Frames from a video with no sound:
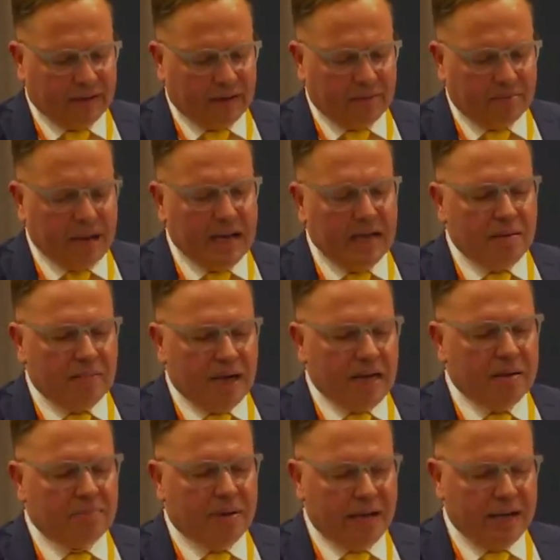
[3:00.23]
many
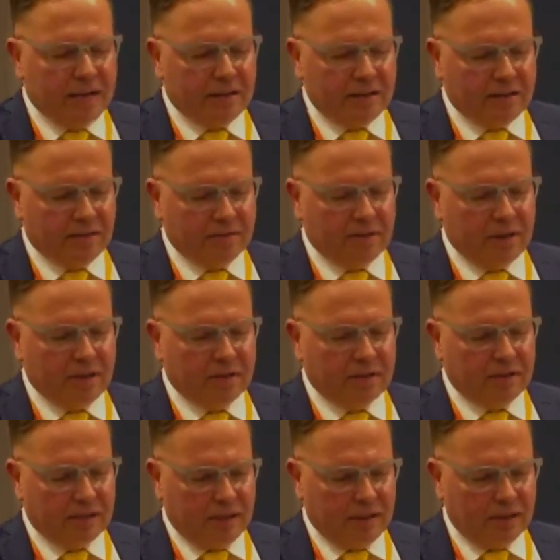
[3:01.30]
pages of notes here,